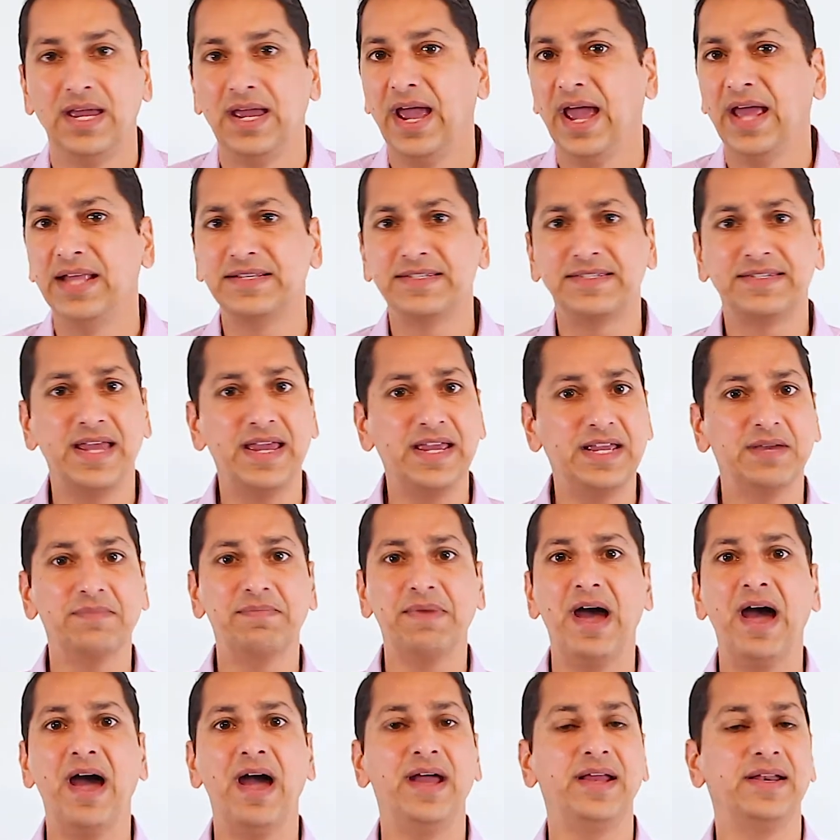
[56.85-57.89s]
And say
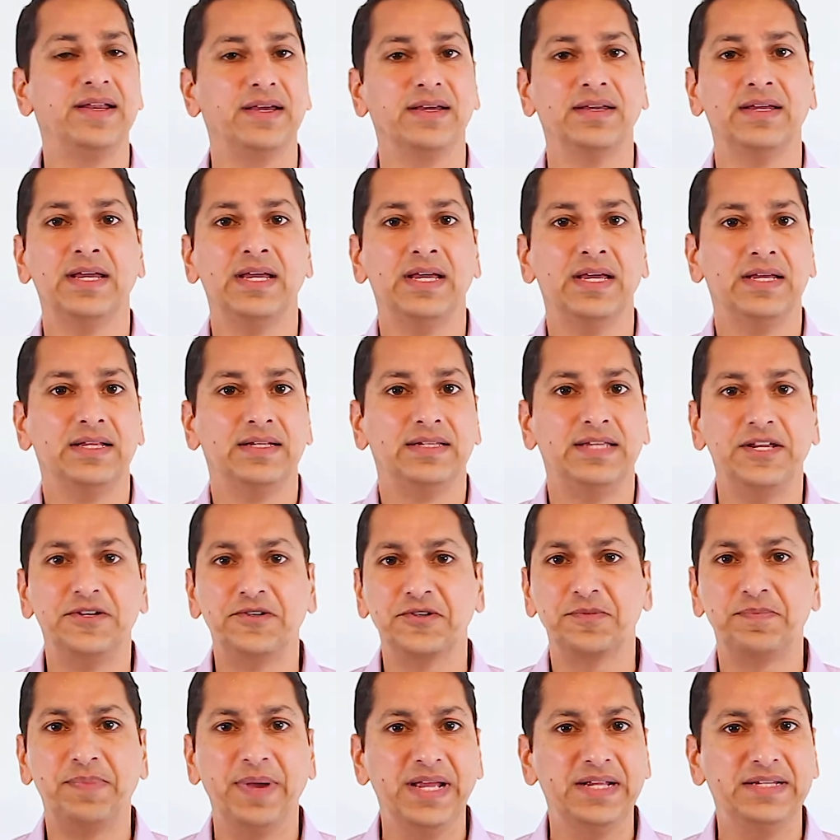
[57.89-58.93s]
goodbye to
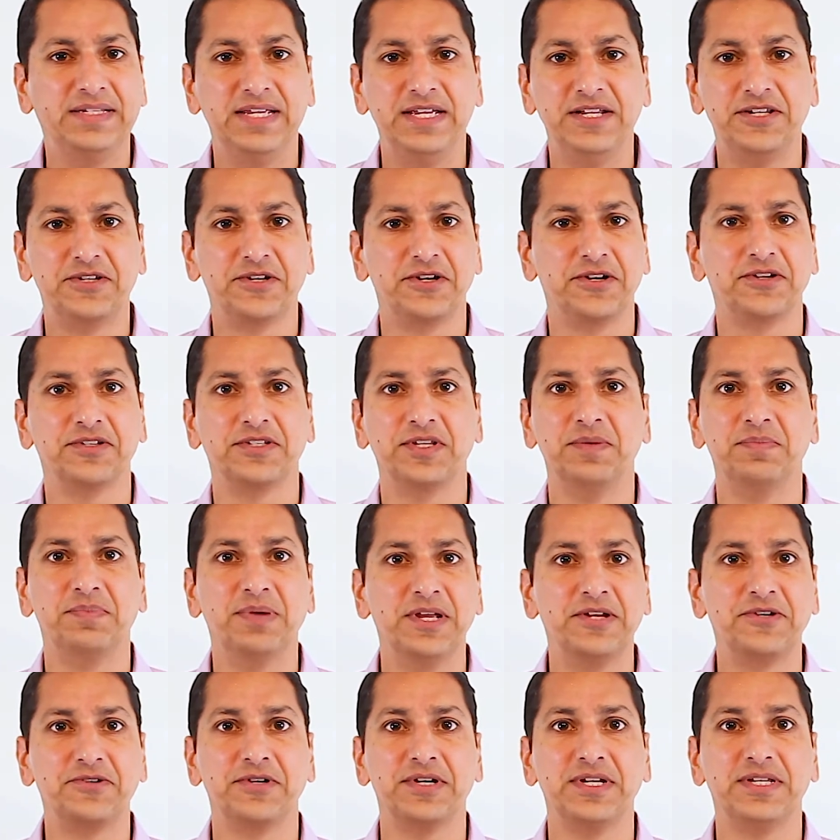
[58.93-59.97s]
Teachers Pay Teachers and
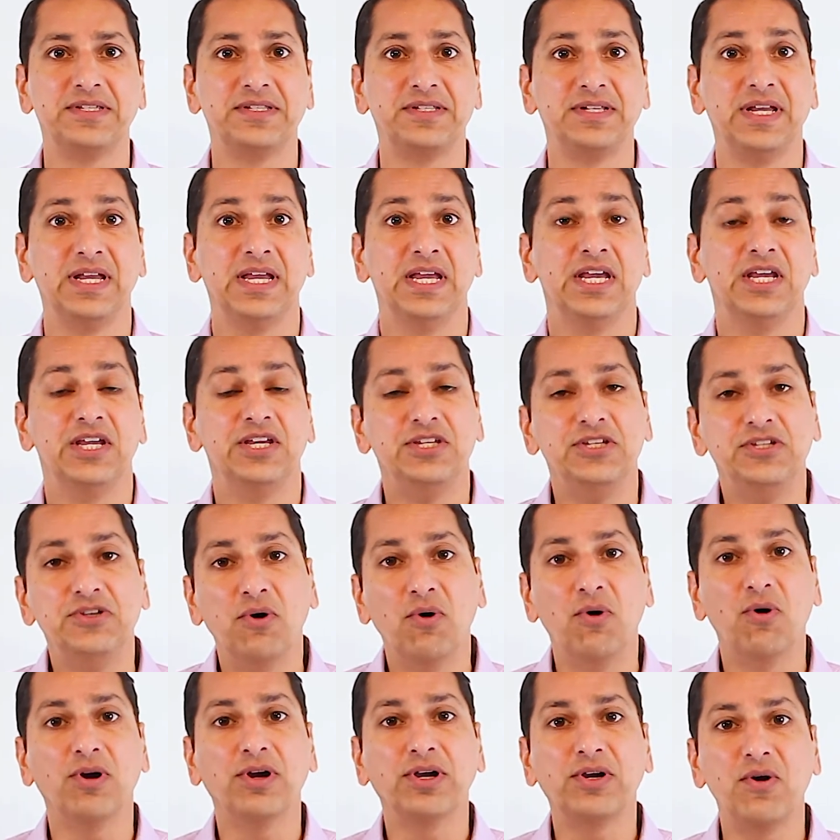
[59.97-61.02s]
Pinterest.
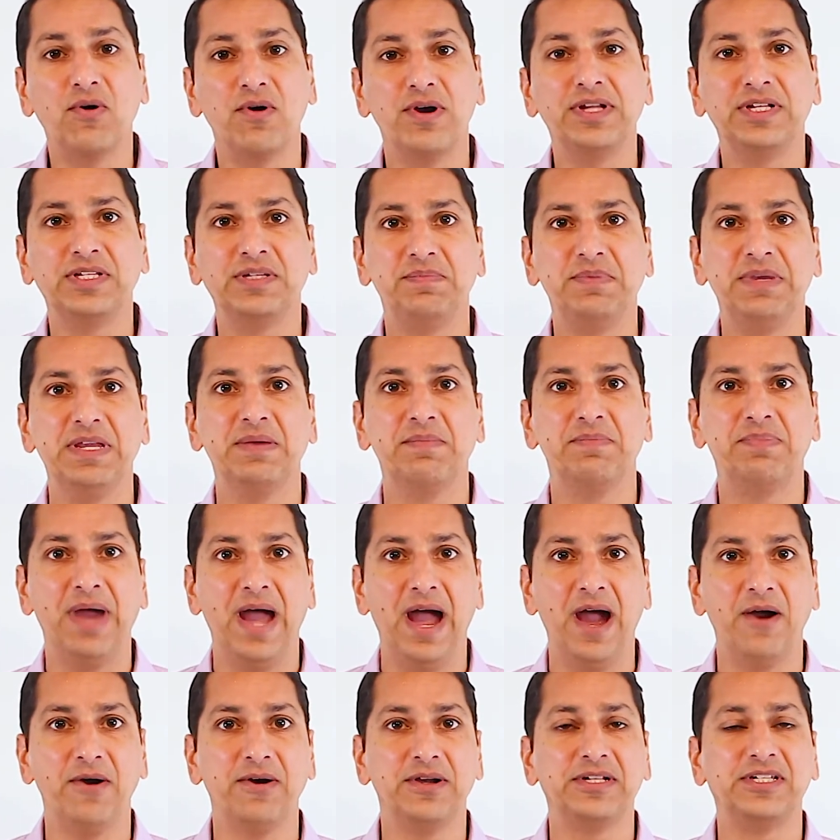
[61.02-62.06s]
You're going to be
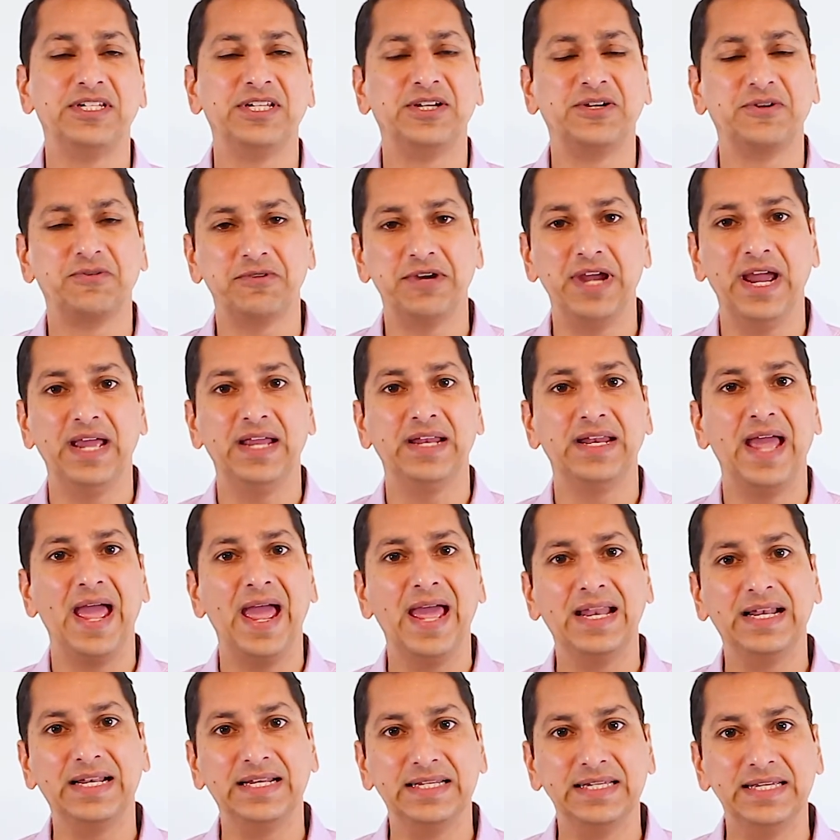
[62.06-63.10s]
empowered to create
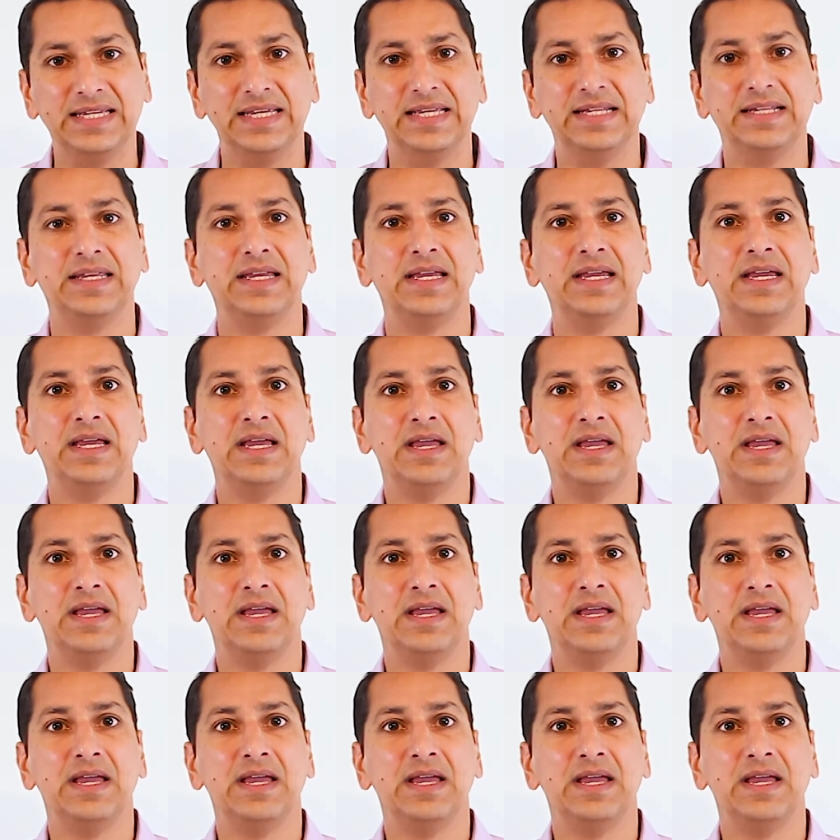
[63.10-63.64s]
and lead